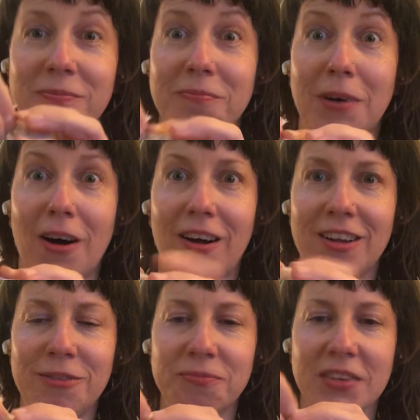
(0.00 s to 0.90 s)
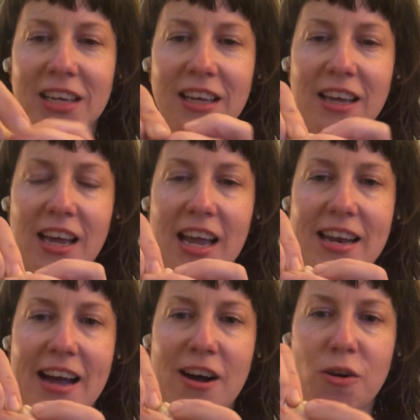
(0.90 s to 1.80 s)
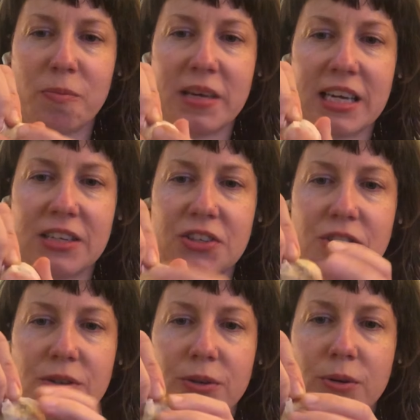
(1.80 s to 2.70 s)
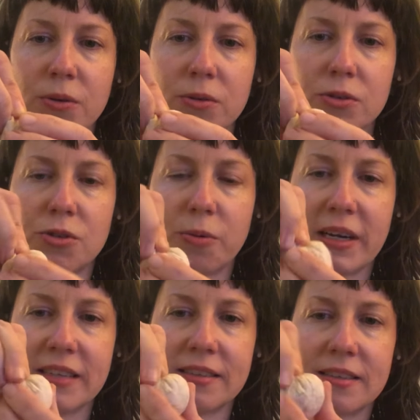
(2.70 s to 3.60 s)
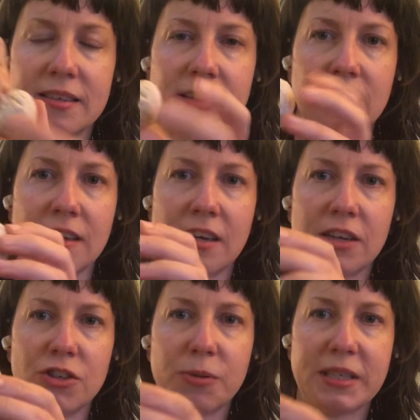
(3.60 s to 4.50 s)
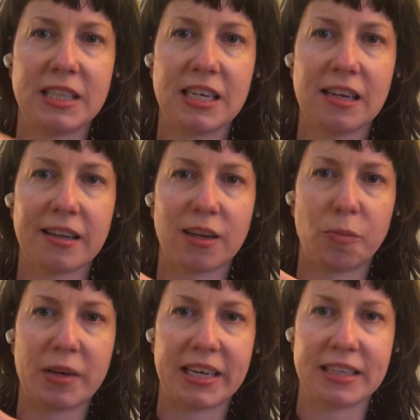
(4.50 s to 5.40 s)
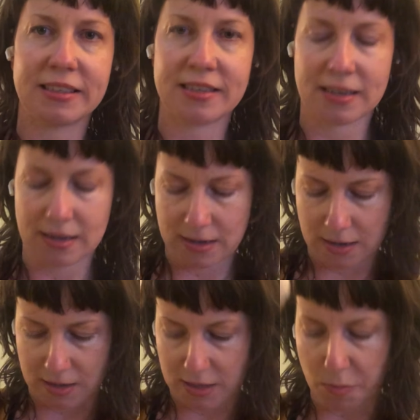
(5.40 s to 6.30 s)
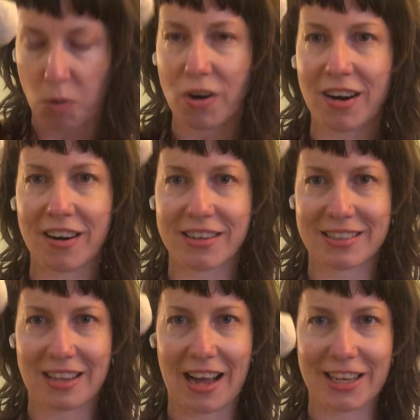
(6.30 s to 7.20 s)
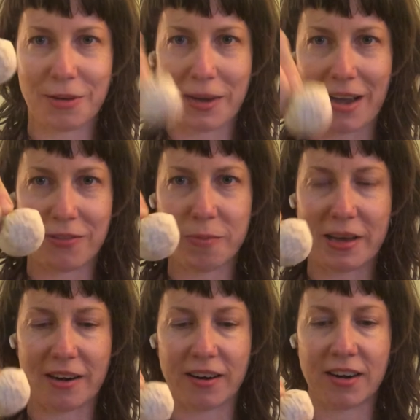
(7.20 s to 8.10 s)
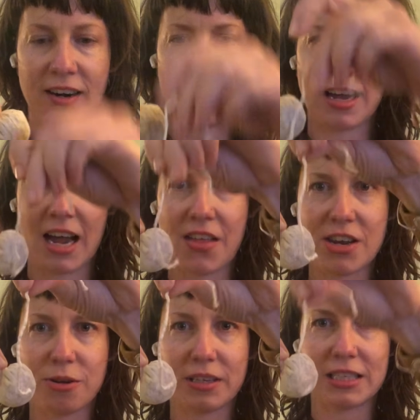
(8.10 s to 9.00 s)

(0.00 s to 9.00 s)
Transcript: ball, and now begin to twist. Twist it a little bit. The more slack you have, the better. And then you can